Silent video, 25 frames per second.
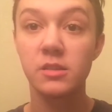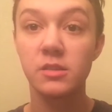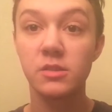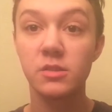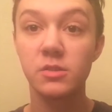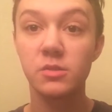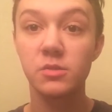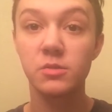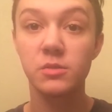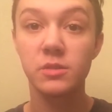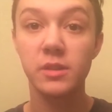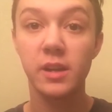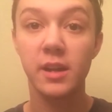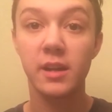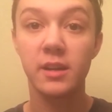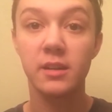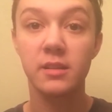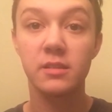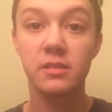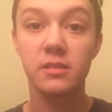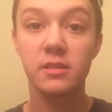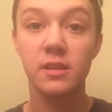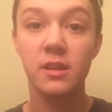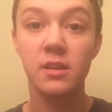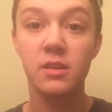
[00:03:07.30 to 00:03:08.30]
So yeah,
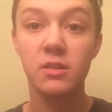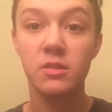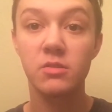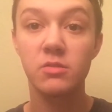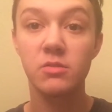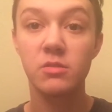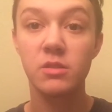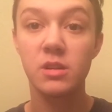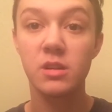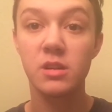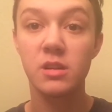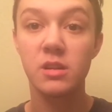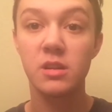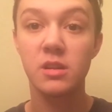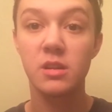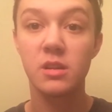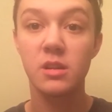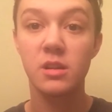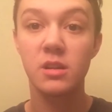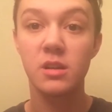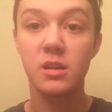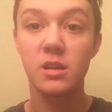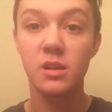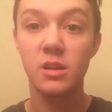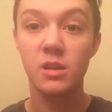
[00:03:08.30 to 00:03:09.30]
now
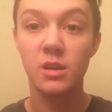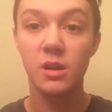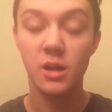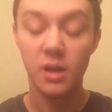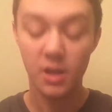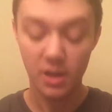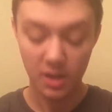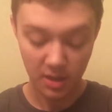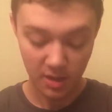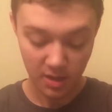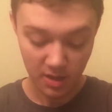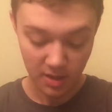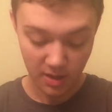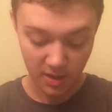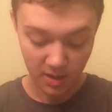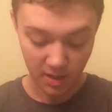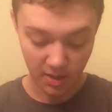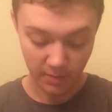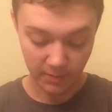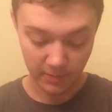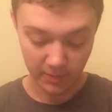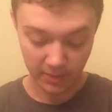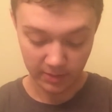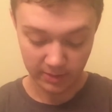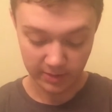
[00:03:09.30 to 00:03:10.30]

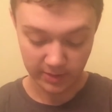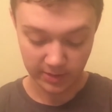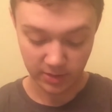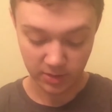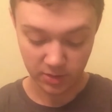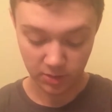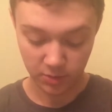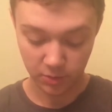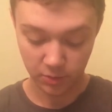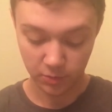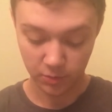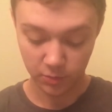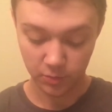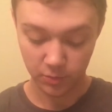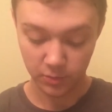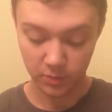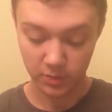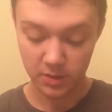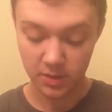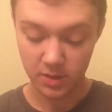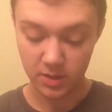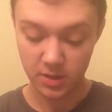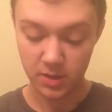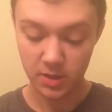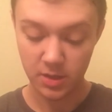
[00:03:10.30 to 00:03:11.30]
I'm going to
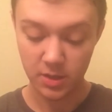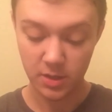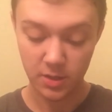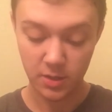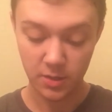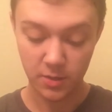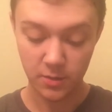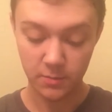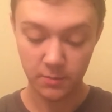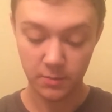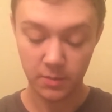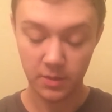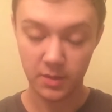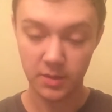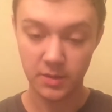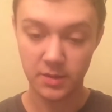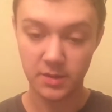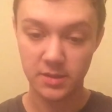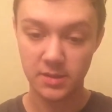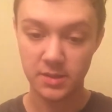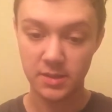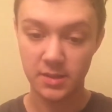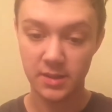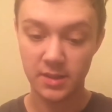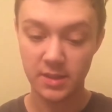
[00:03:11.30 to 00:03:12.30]
put
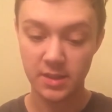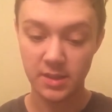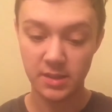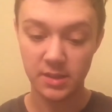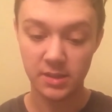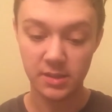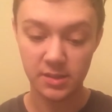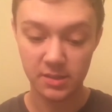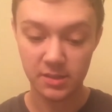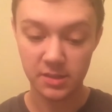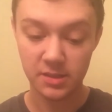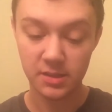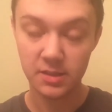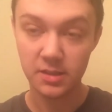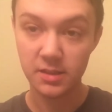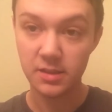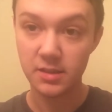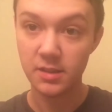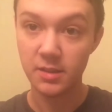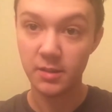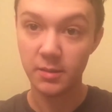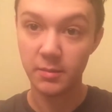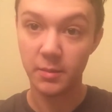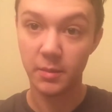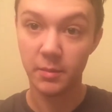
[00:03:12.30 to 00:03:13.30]
these
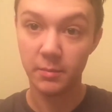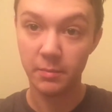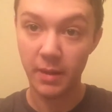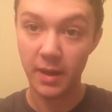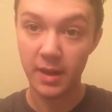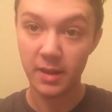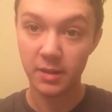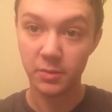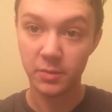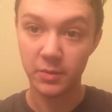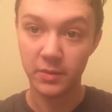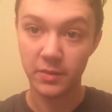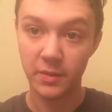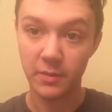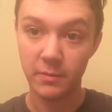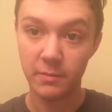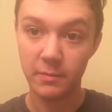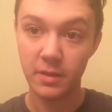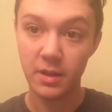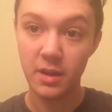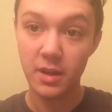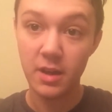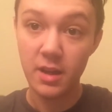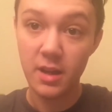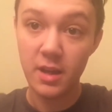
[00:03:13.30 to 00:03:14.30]
in a pack with
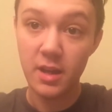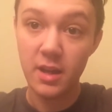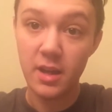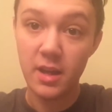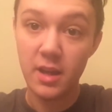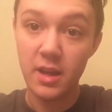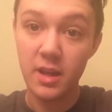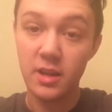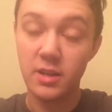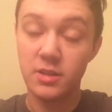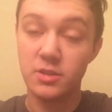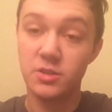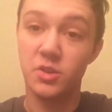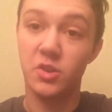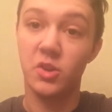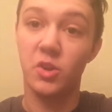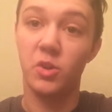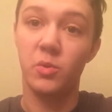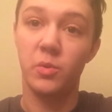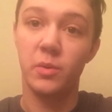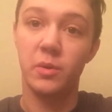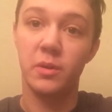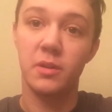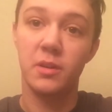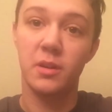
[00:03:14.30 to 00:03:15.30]
them and show
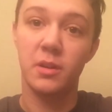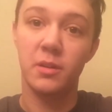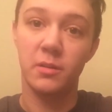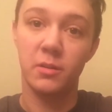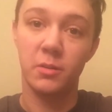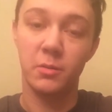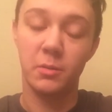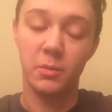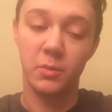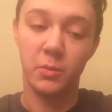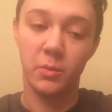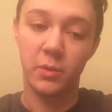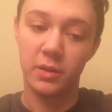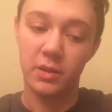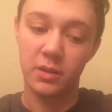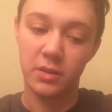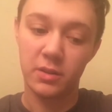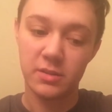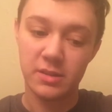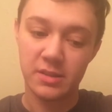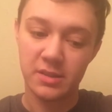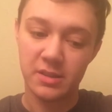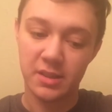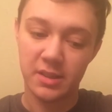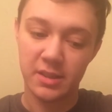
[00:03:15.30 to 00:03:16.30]
you a little bit what it
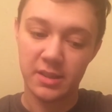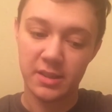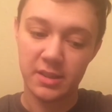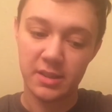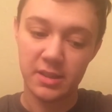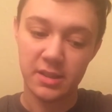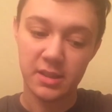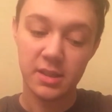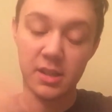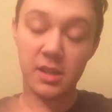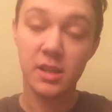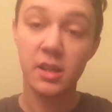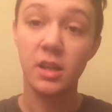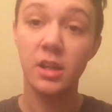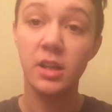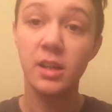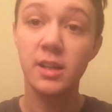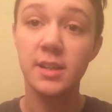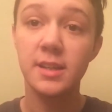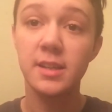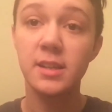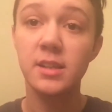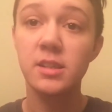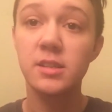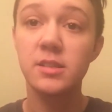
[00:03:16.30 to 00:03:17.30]
looks like.
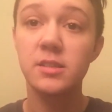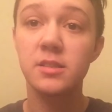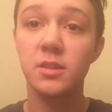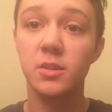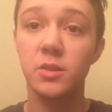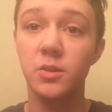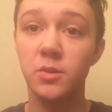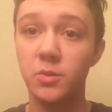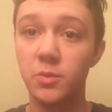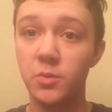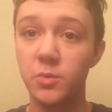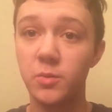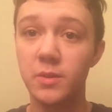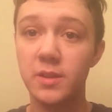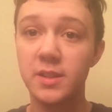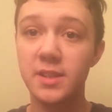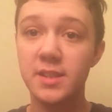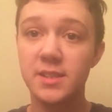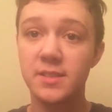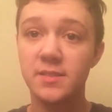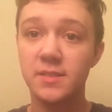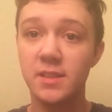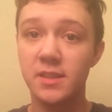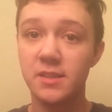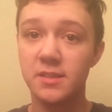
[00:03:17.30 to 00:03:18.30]
So
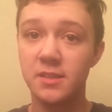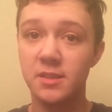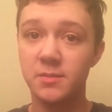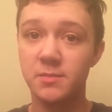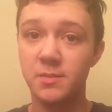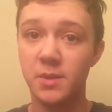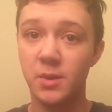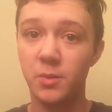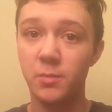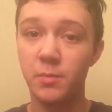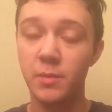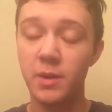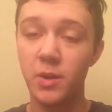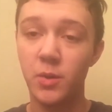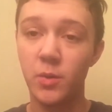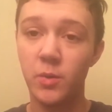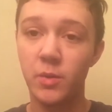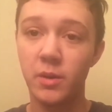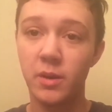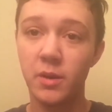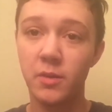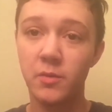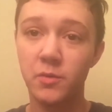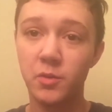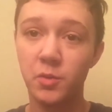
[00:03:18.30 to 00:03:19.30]
again, if that's something that would make you
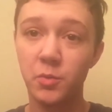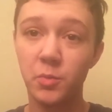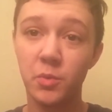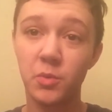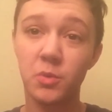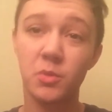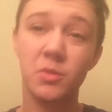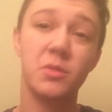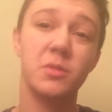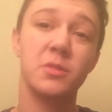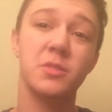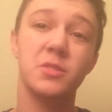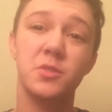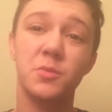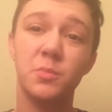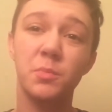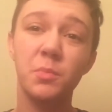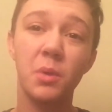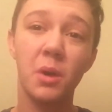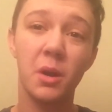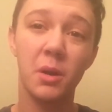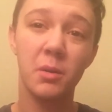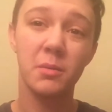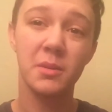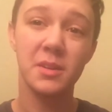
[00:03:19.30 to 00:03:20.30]
uncomfortable, you should
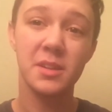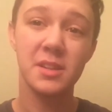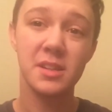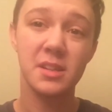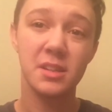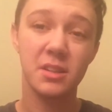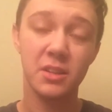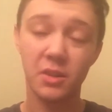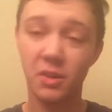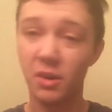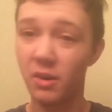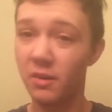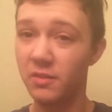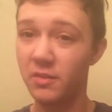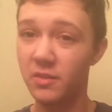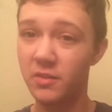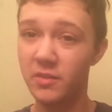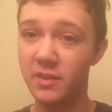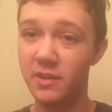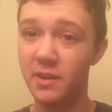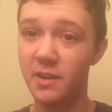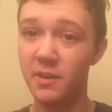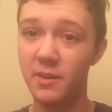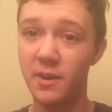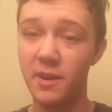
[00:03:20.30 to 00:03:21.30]
probably click off the
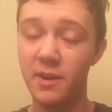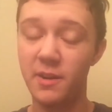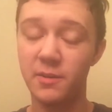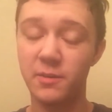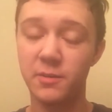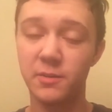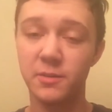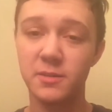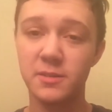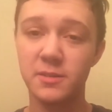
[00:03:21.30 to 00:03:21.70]
video now.